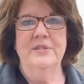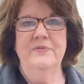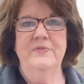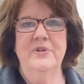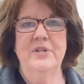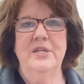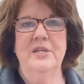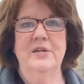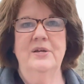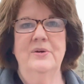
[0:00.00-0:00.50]
the
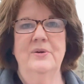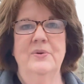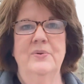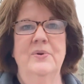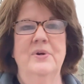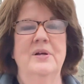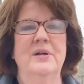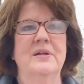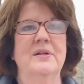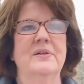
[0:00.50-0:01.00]
video
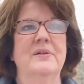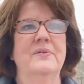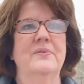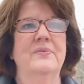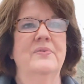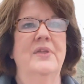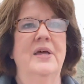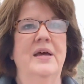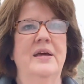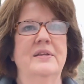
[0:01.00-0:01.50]

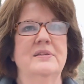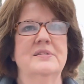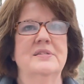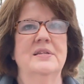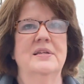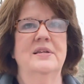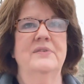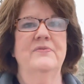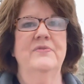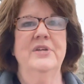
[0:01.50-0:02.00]
that
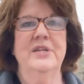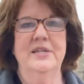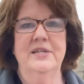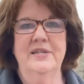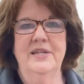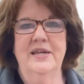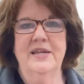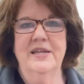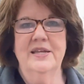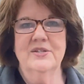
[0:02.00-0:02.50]

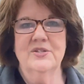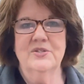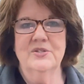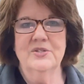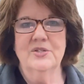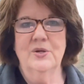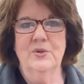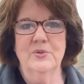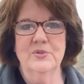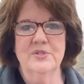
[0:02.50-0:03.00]
invented, I guess,
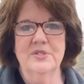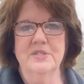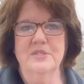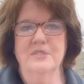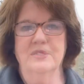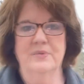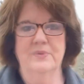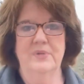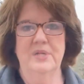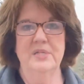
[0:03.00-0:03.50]
this whole
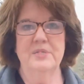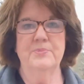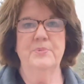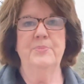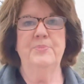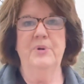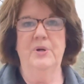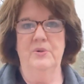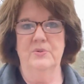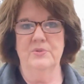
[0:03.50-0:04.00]
system, his
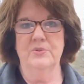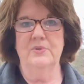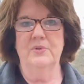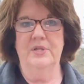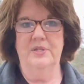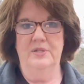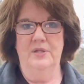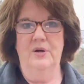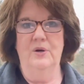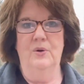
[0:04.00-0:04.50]
proposal
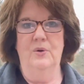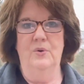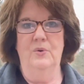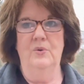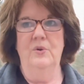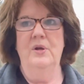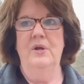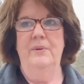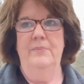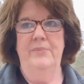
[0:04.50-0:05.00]
in the
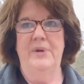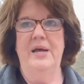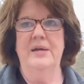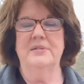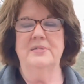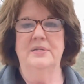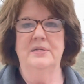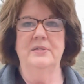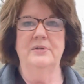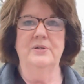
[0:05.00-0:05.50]
whole Back
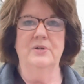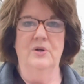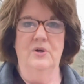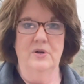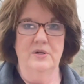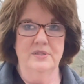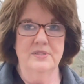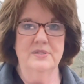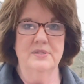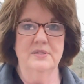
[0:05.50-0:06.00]
to Eden
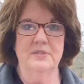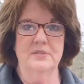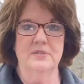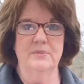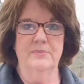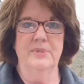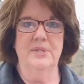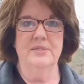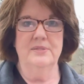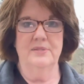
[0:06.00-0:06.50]
Garden
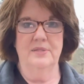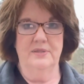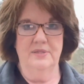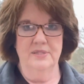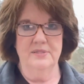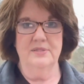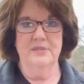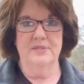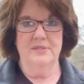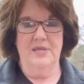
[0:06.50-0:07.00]
system is that
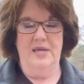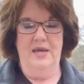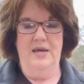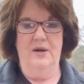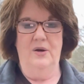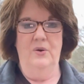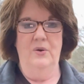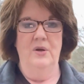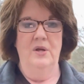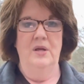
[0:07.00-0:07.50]
this is
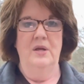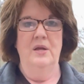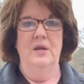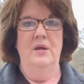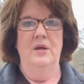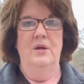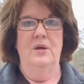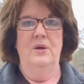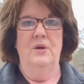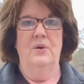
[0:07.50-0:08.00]
how
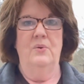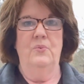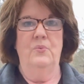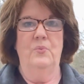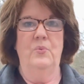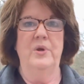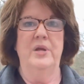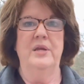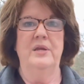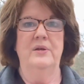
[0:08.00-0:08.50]

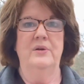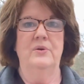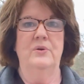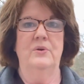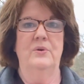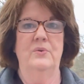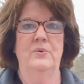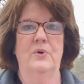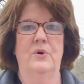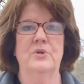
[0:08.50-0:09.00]
we
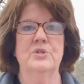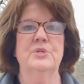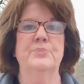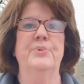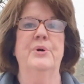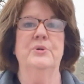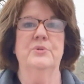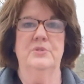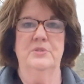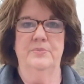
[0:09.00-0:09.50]
are
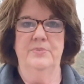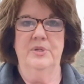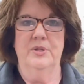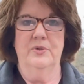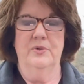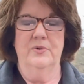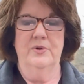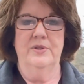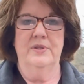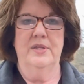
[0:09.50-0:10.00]
supposed to be
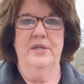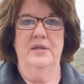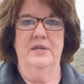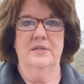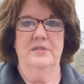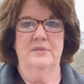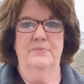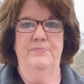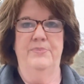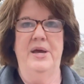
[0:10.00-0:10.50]
growing
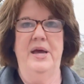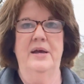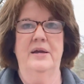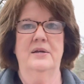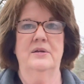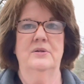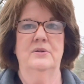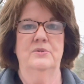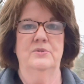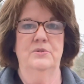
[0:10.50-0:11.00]
things back
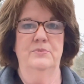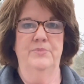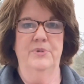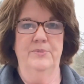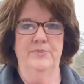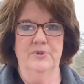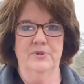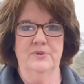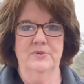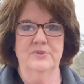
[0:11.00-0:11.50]
to
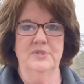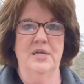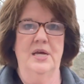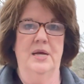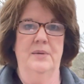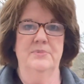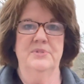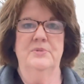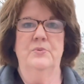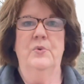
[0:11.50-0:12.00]
biblical
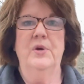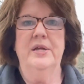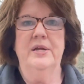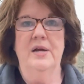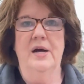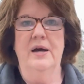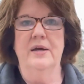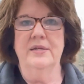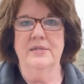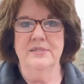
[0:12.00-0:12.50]
times, the way
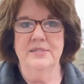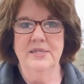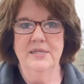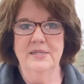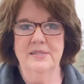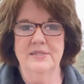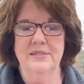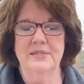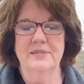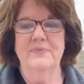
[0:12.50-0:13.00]
God
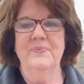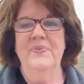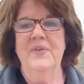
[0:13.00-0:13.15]
intended.